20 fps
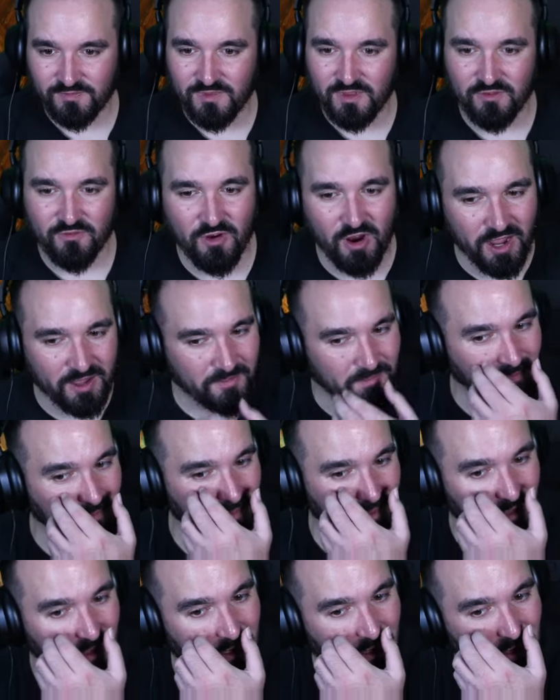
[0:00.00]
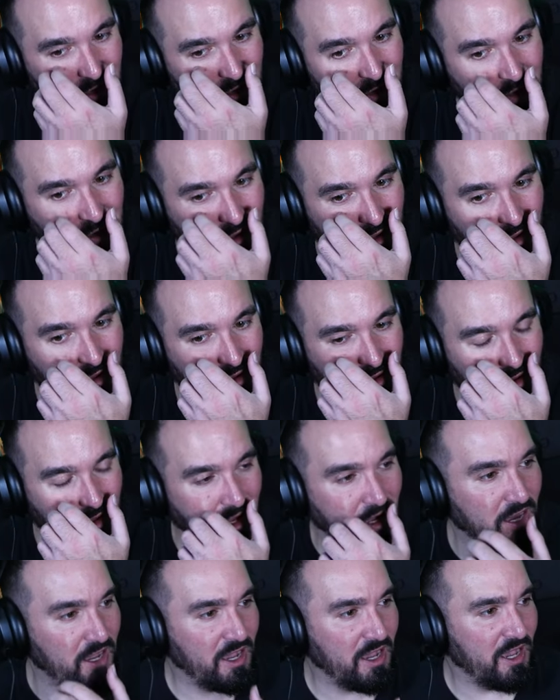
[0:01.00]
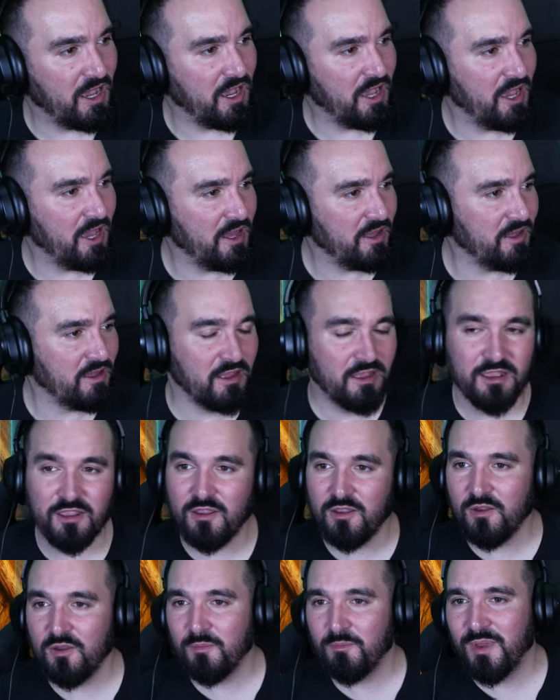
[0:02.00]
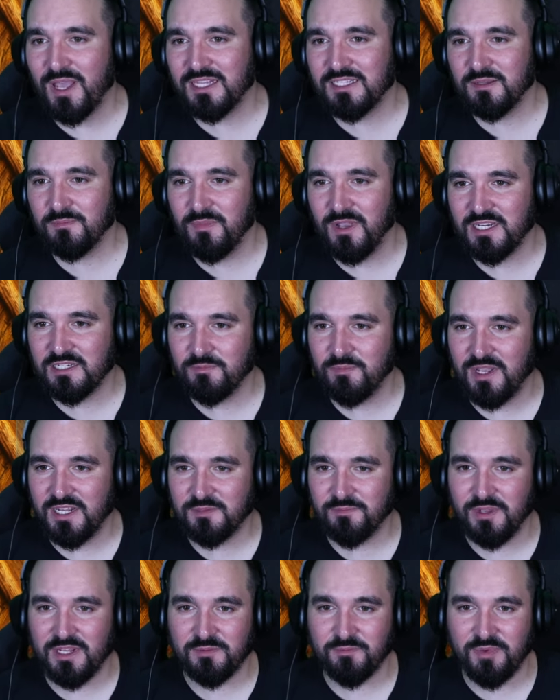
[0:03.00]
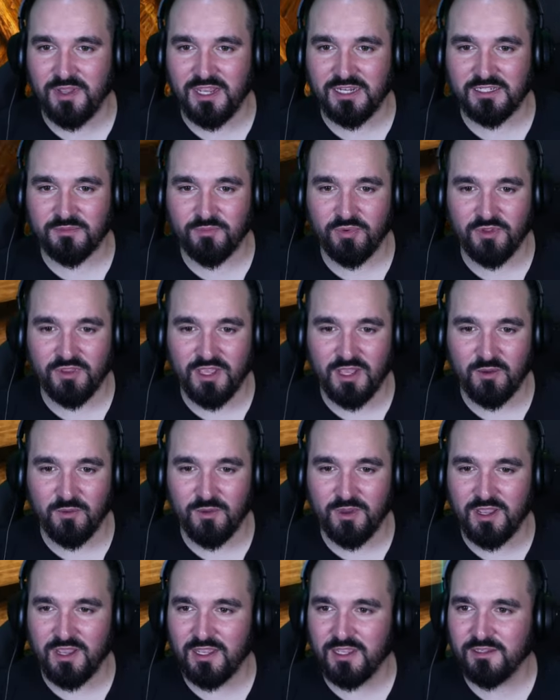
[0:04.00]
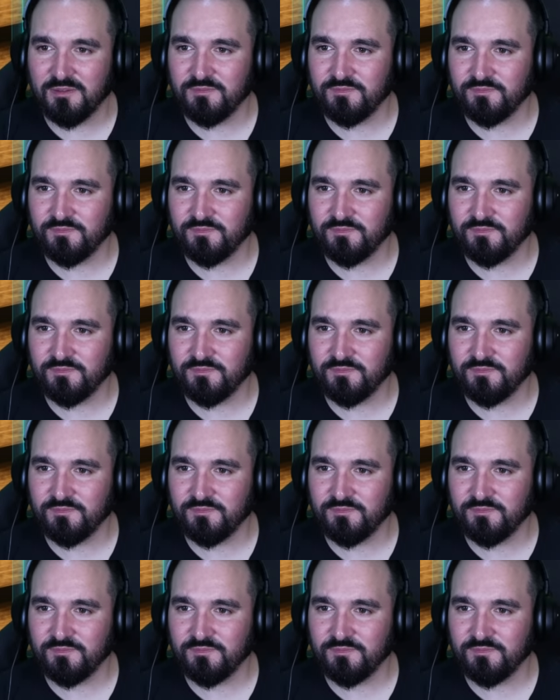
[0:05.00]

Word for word: Right. Uh, bed, bed, bed, bed, bed. Put that away.